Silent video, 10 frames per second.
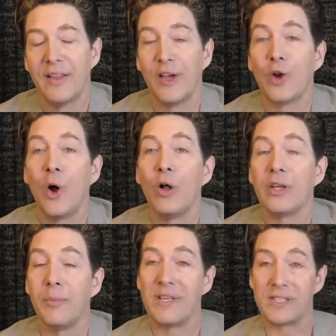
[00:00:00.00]
They called
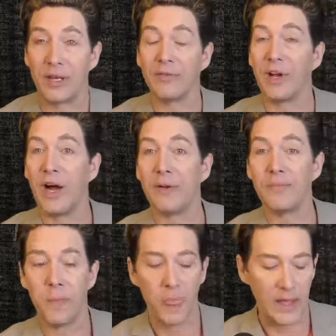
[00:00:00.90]
him a Son of God.
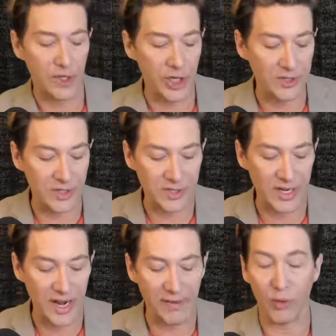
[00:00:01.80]
And Jesus
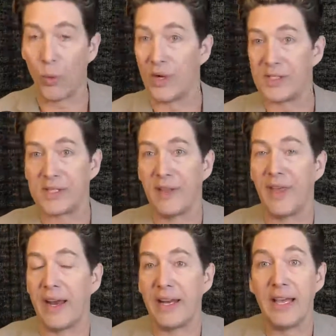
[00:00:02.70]
never once said
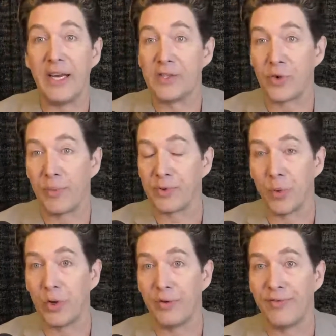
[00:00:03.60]
that. In any scripture
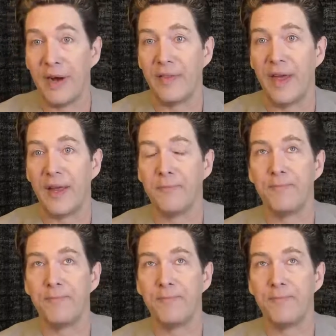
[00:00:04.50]
will you find that.